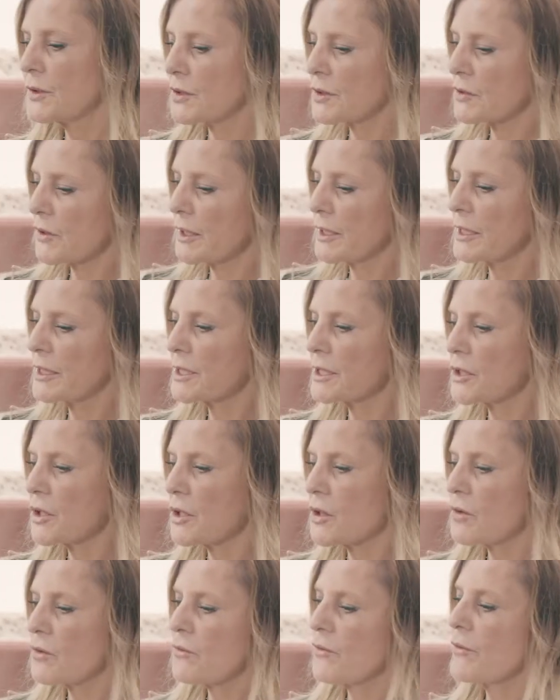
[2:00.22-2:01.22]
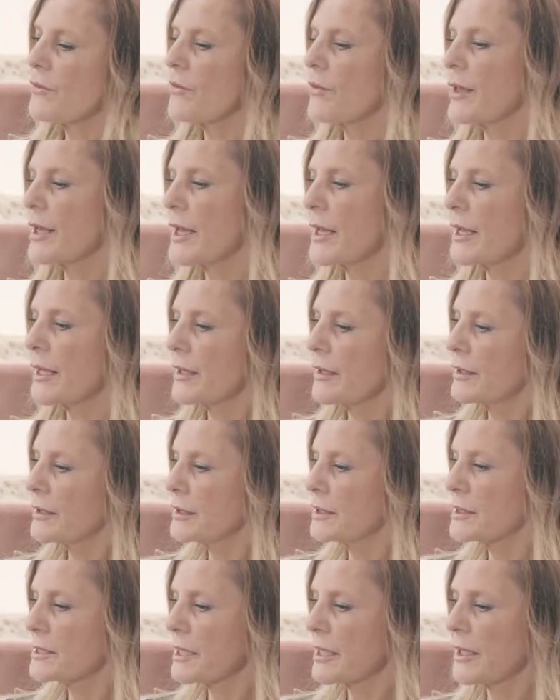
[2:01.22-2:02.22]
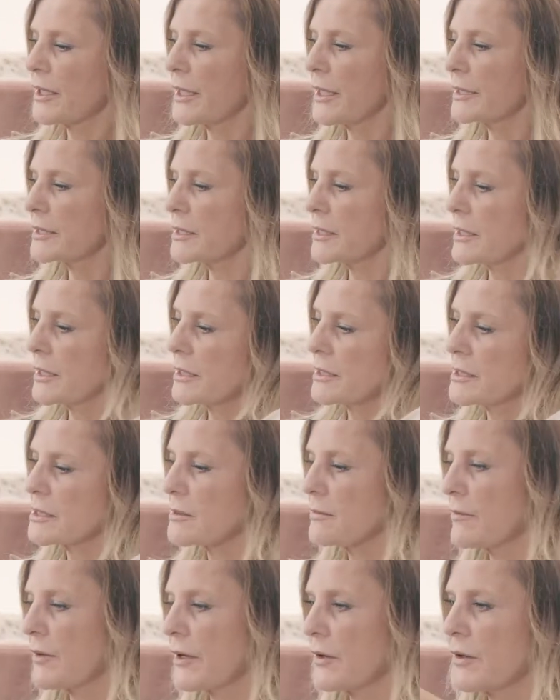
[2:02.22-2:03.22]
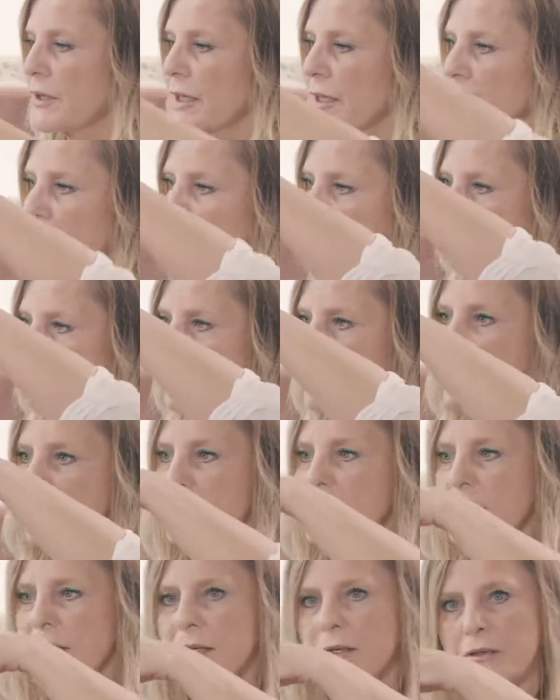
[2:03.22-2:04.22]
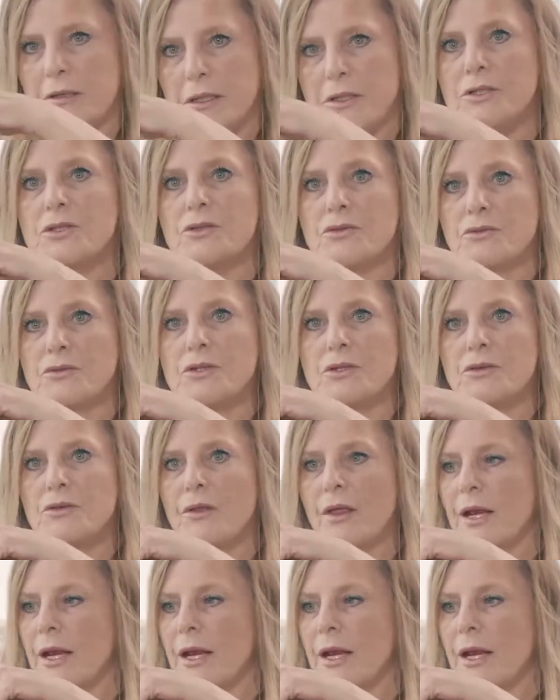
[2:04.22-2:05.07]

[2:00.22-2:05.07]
So I did show that this hair actually is very even, true to the